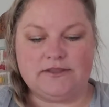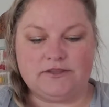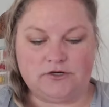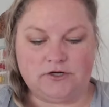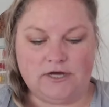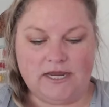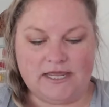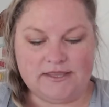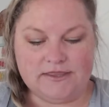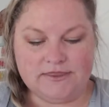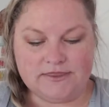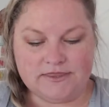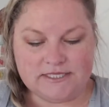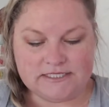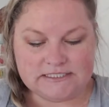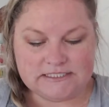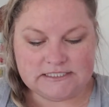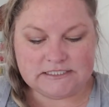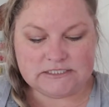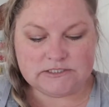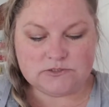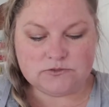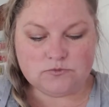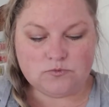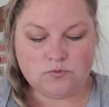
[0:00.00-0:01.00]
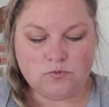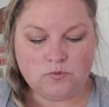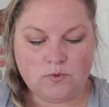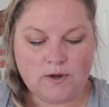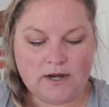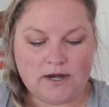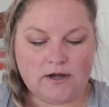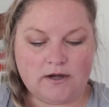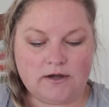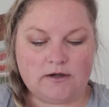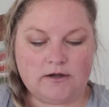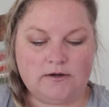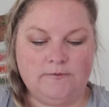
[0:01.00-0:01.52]
And this is
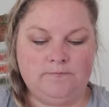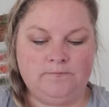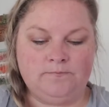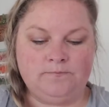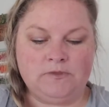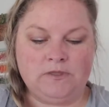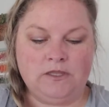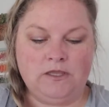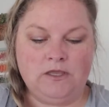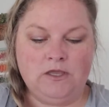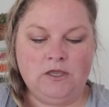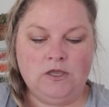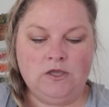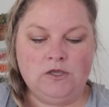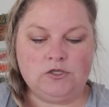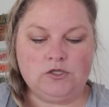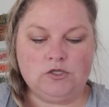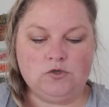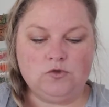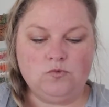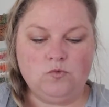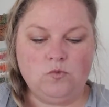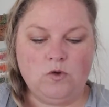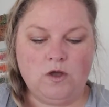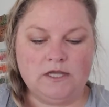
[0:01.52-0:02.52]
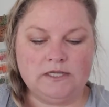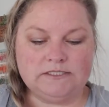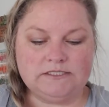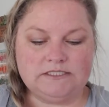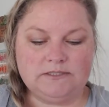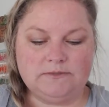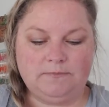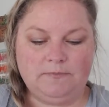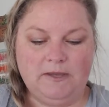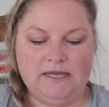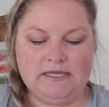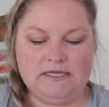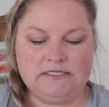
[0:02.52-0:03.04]
where you want to
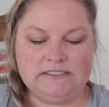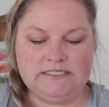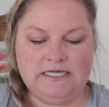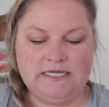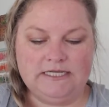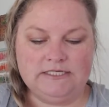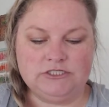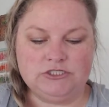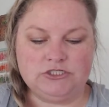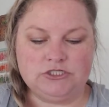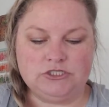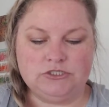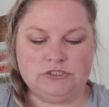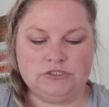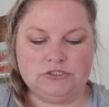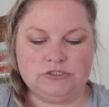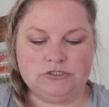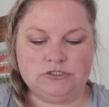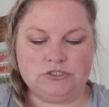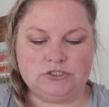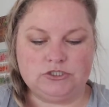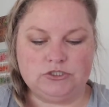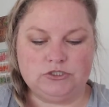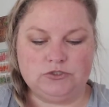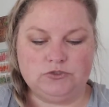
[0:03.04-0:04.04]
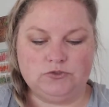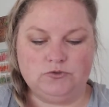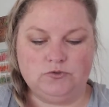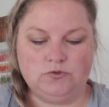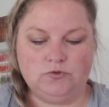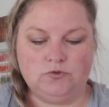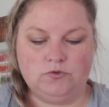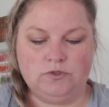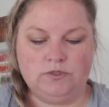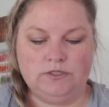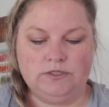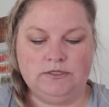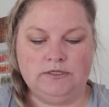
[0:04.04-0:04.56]
pay attention
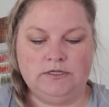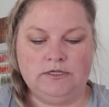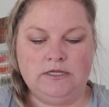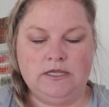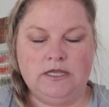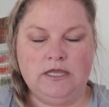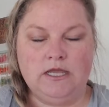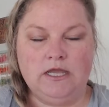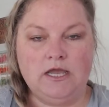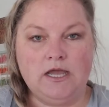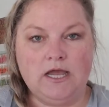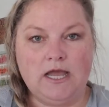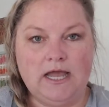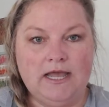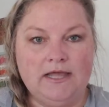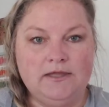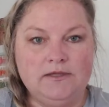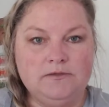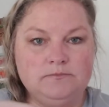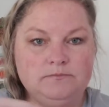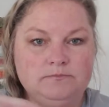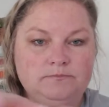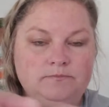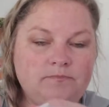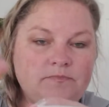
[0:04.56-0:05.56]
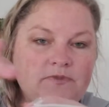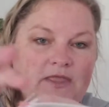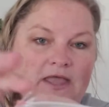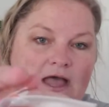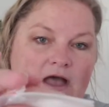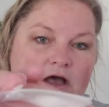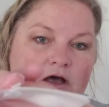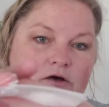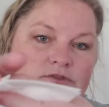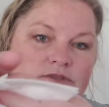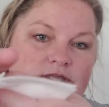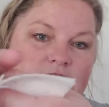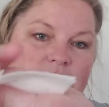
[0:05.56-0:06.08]
to
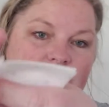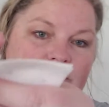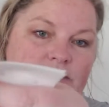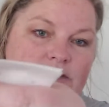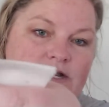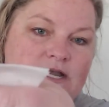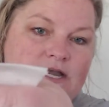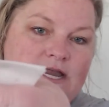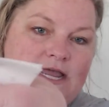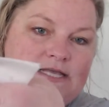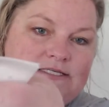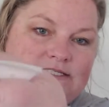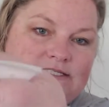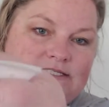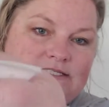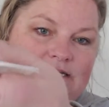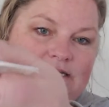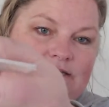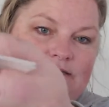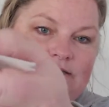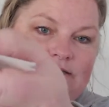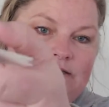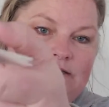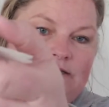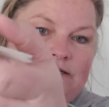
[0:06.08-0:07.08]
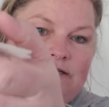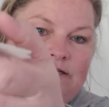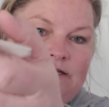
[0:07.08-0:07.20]
how they are nesting.